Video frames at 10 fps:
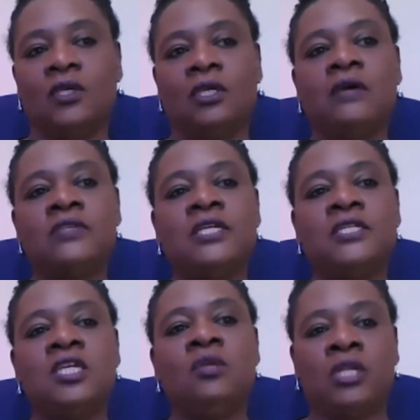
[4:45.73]
I was
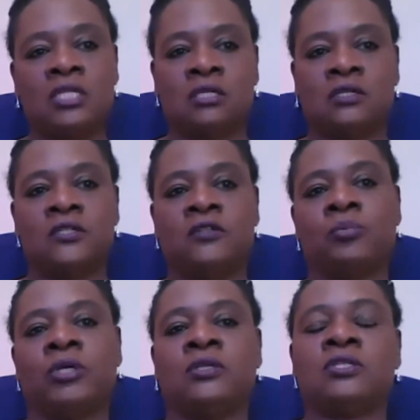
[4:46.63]
18 when I started at the
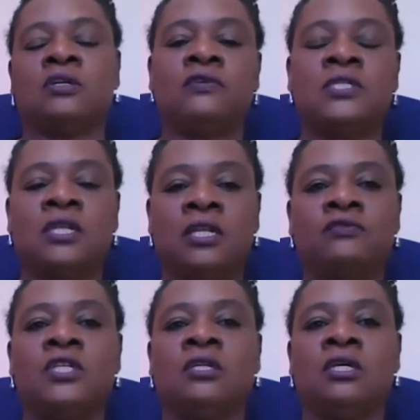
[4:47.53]
post office and
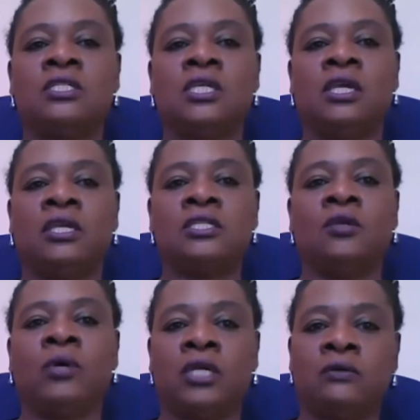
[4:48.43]
left in 1980
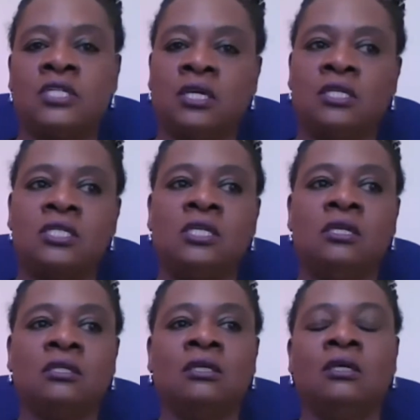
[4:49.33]
when I was
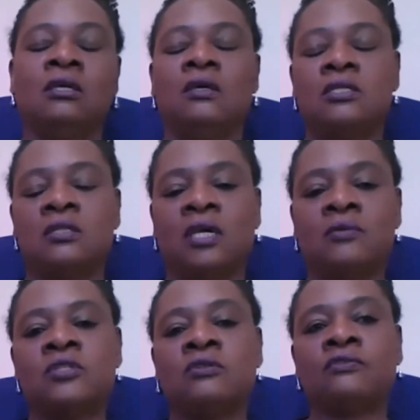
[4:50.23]
19. To the
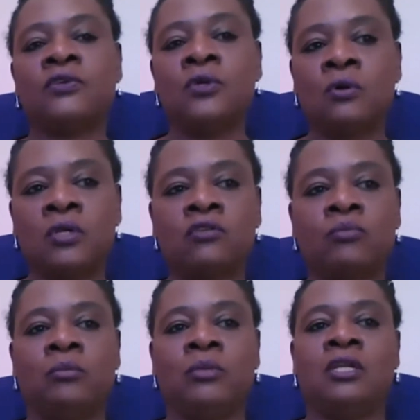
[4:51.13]
absolute fury of
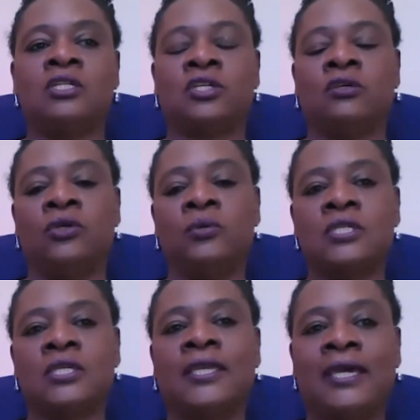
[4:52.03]
my manager, who was
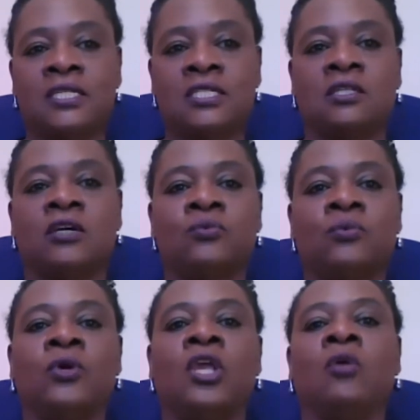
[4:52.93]
aghast that I was
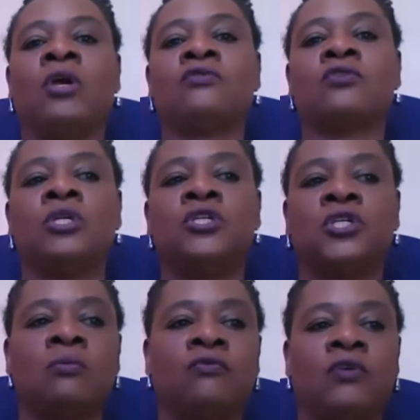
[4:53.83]
walking away from a
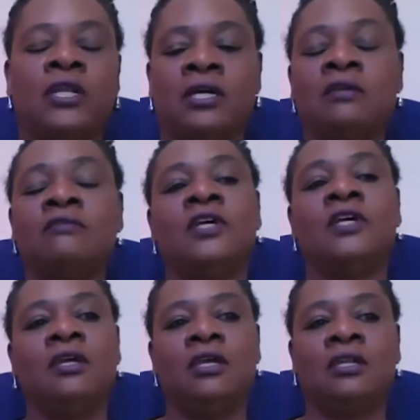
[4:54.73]
job for life
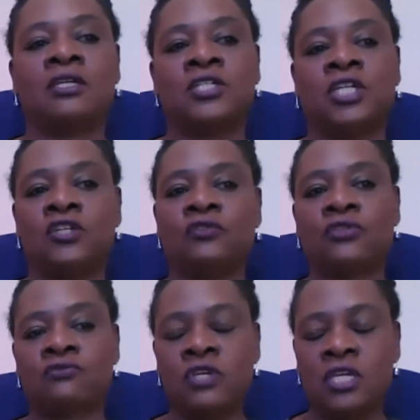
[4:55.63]
in exchange for
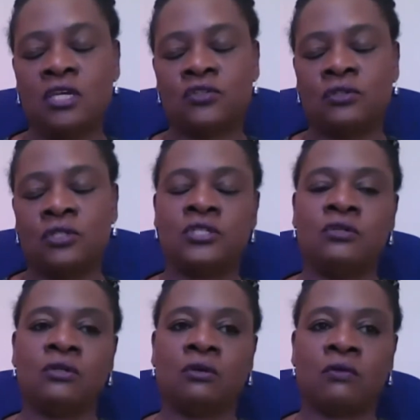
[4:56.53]
3 years on a
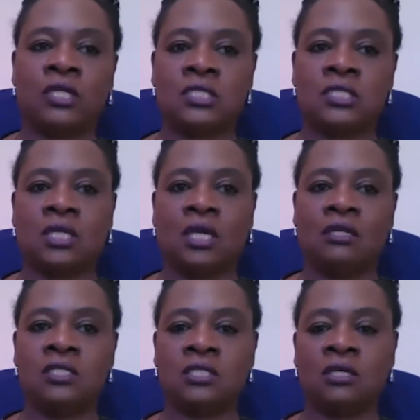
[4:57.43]
student grant
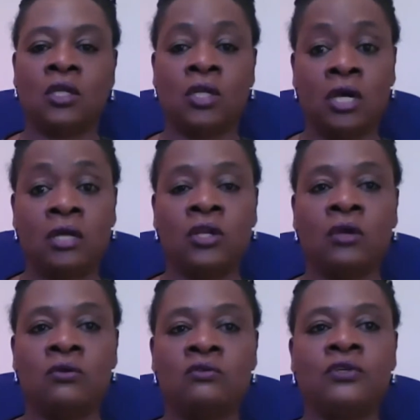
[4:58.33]
and an
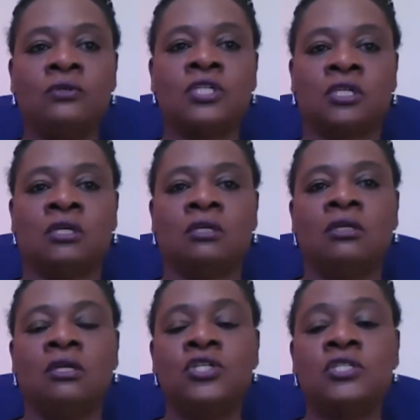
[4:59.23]
unknown future.
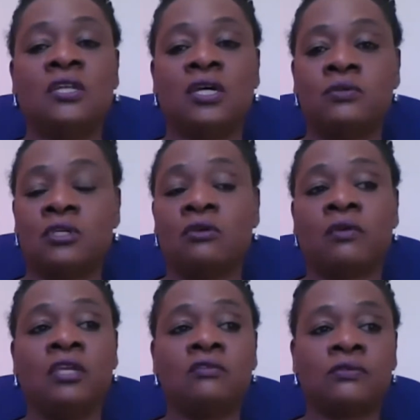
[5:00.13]
She said I was
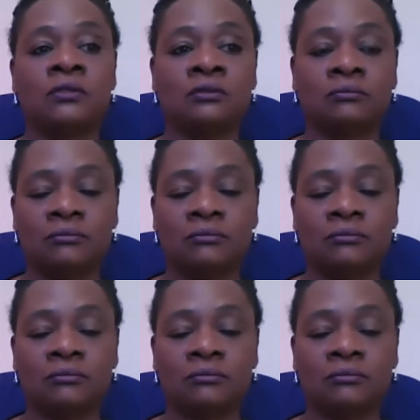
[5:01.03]
ungrateful.